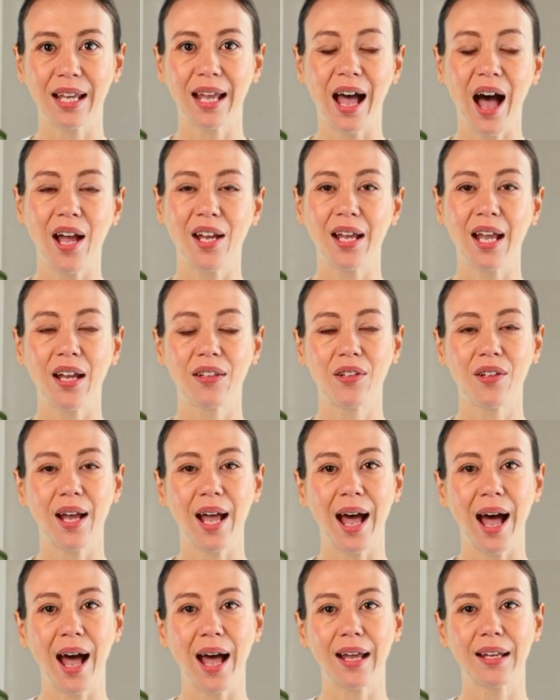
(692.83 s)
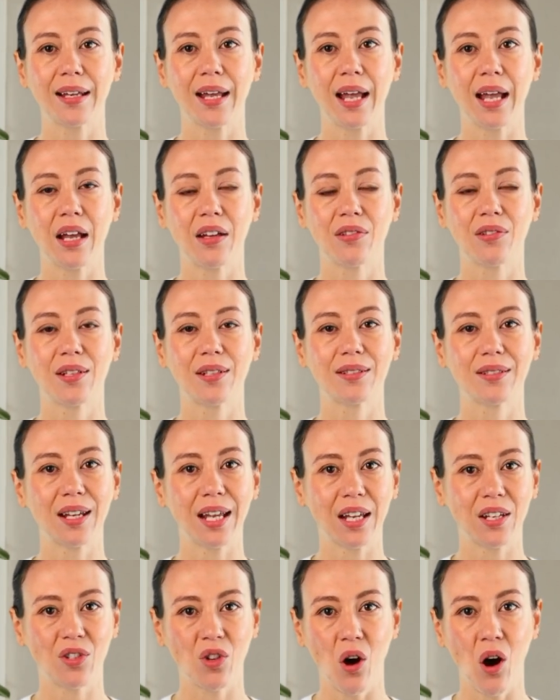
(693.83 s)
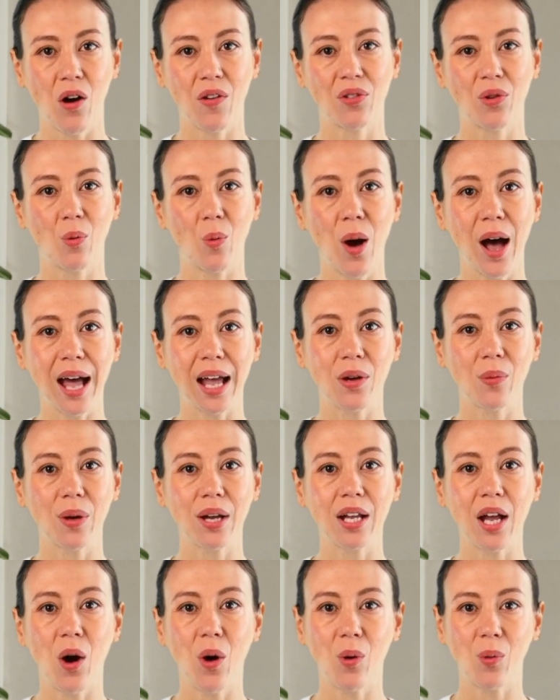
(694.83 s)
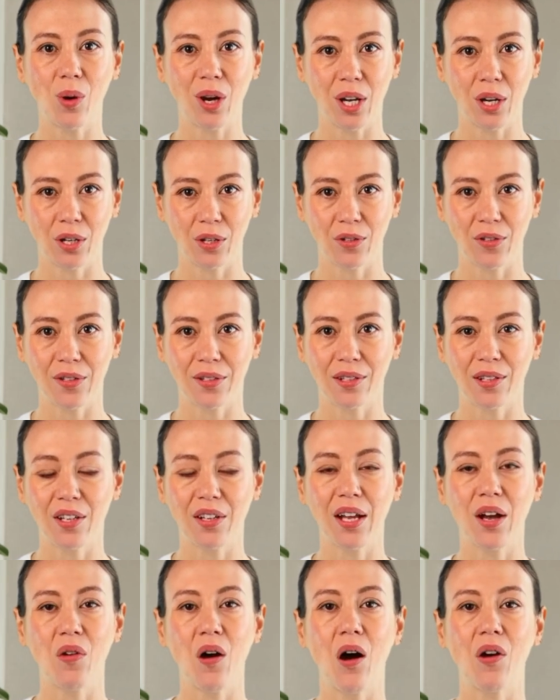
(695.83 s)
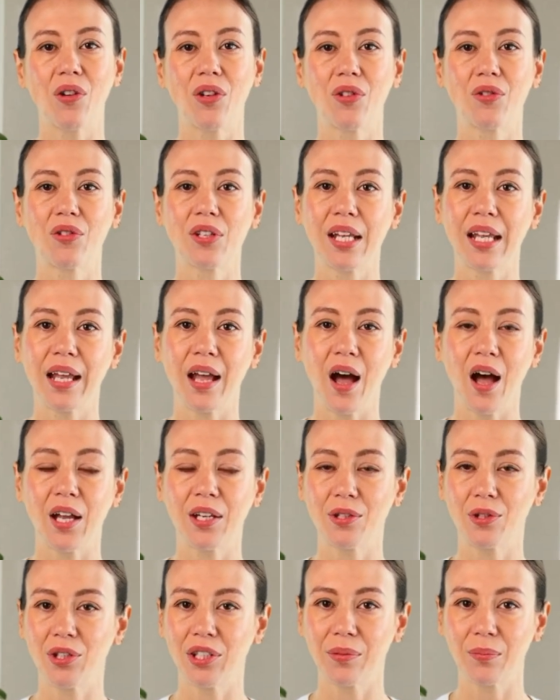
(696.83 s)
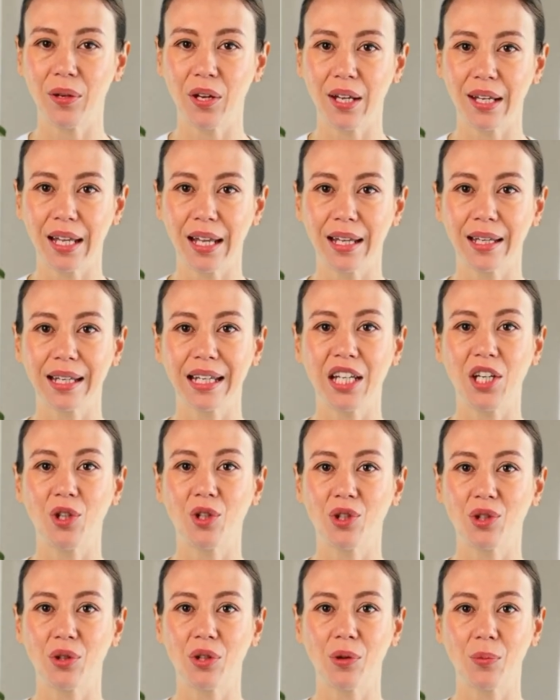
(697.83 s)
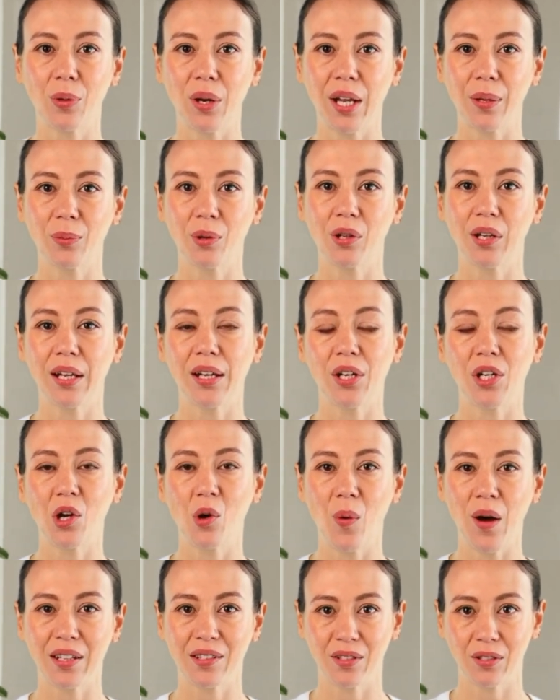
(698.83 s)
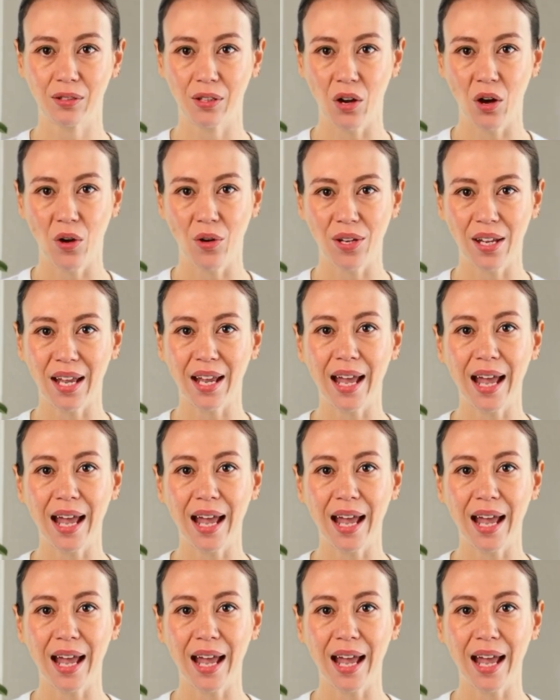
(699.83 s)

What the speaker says: On the other hand, if this takes off the way we know it will, there are 300 million insured people in the US alone,